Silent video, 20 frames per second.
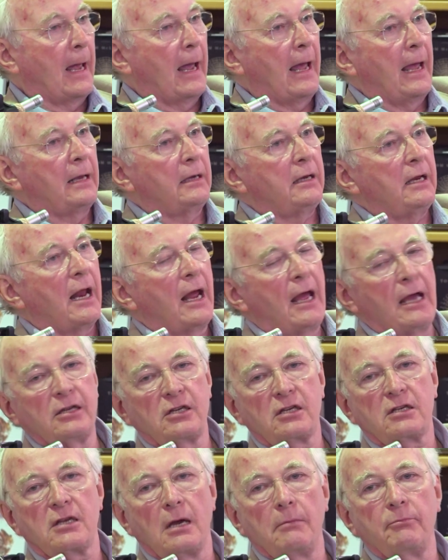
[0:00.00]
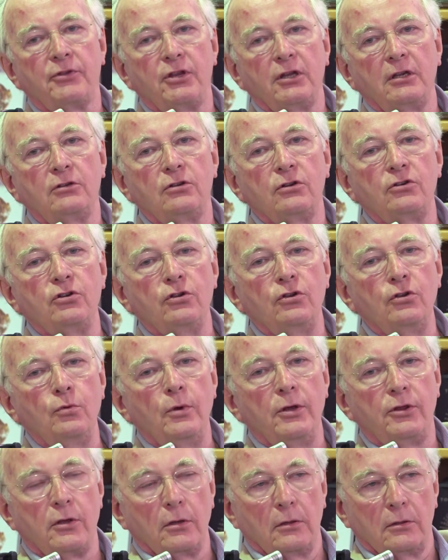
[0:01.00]
And it has something to do
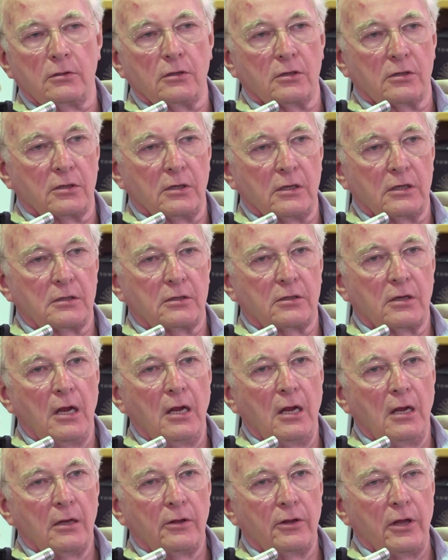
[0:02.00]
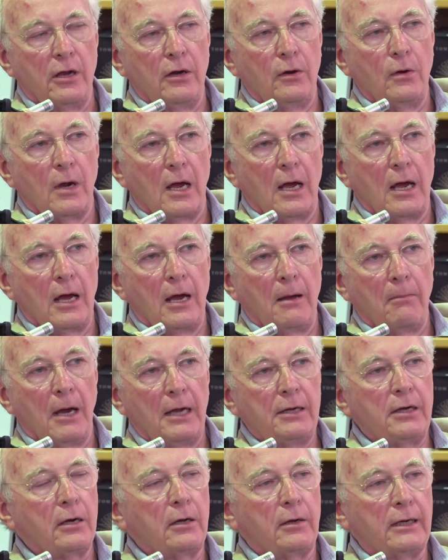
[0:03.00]
with consciousness, though
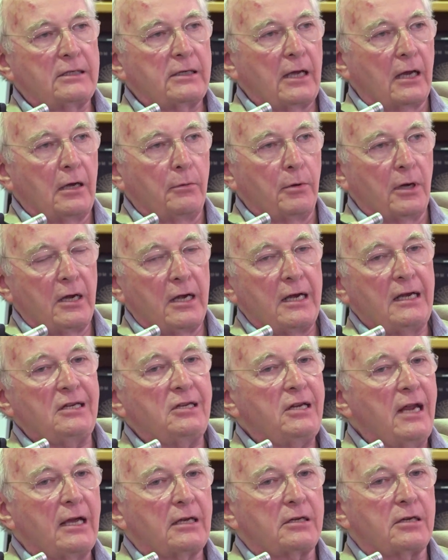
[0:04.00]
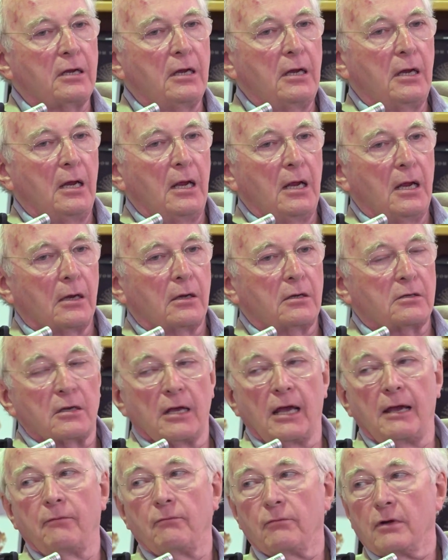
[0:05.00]
I don't know exactly what it is yet, because I
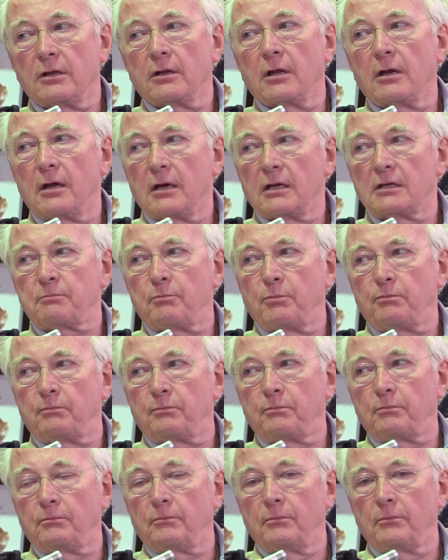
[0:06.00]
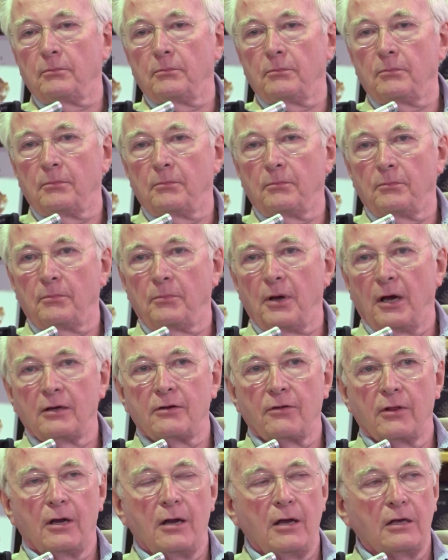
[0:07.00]
haven't read the last
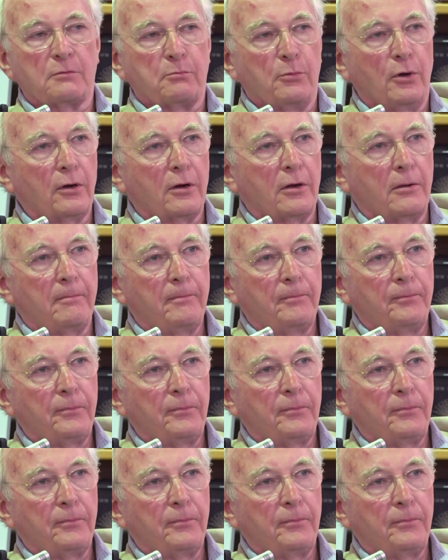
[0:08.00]
part of the last book.